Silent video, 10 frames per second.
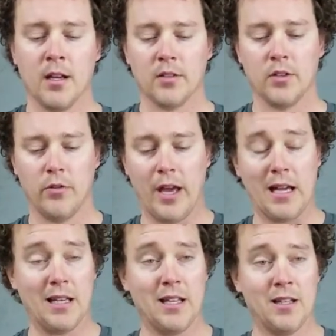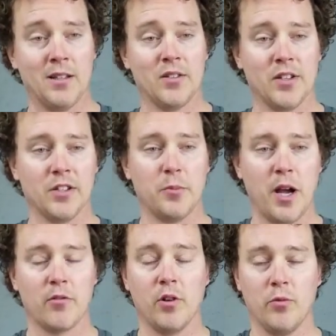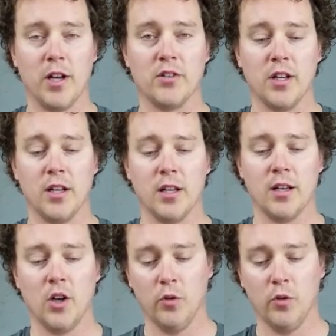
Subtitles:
So that is spiral wedging.